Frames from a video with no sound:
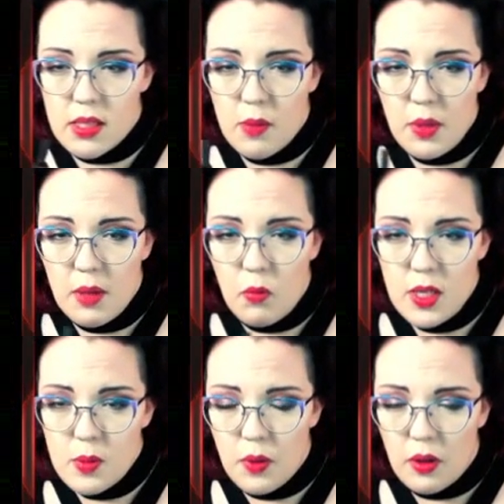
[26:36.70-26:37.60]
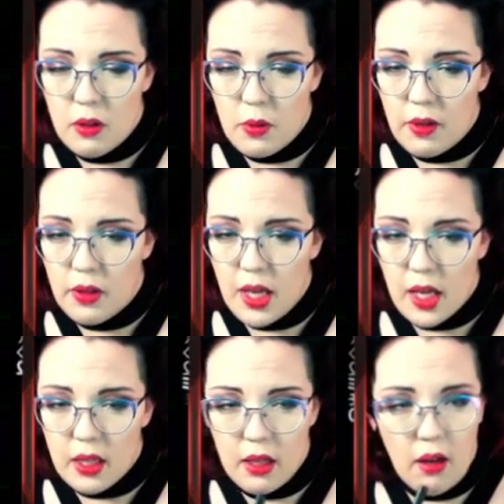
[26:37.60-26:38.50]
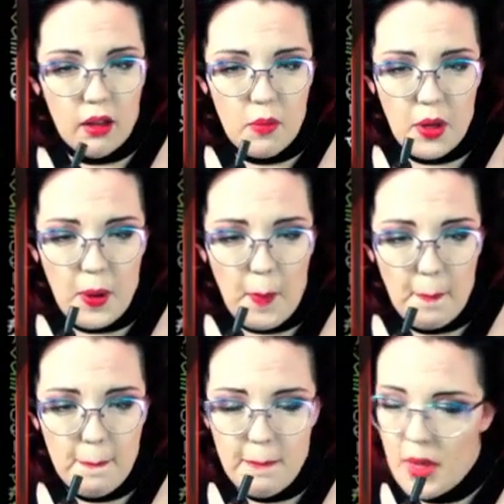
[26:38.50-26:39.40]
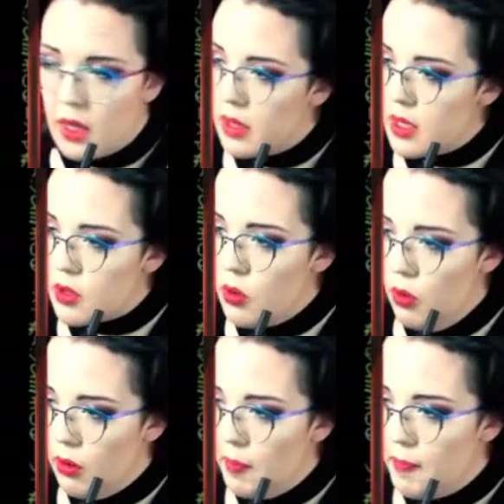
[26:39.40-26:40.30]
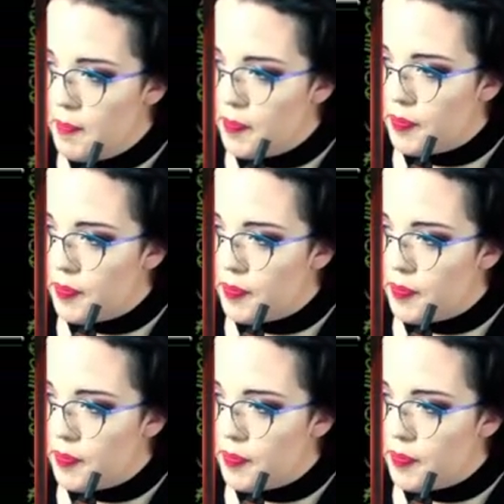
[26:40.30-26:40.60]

send me a whisper or whatever the heck they call him here. That's cool.